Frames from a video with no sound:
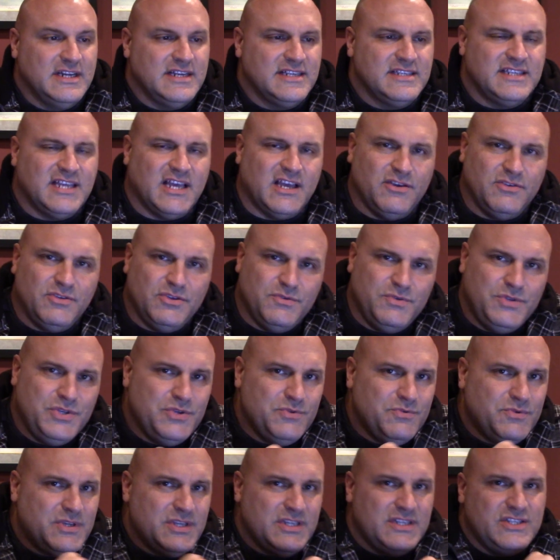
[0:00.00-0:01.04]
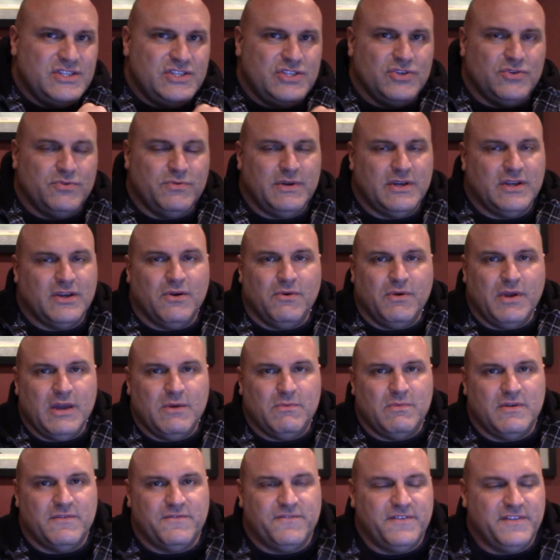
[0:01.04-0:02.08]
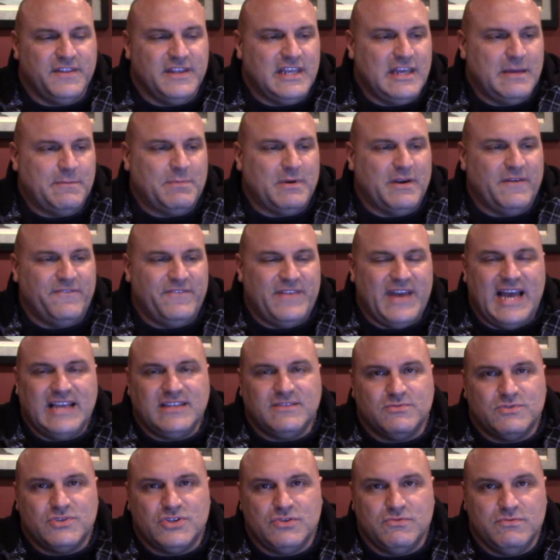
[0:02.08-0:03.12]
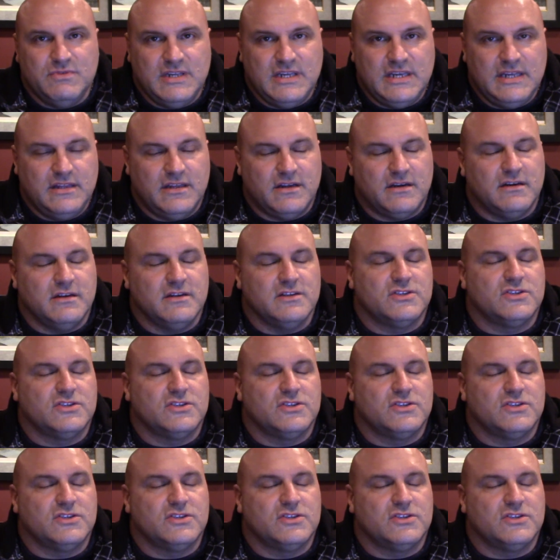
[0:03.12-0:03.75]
tell you you could do it, go get one for the giver. If that's what you need, there is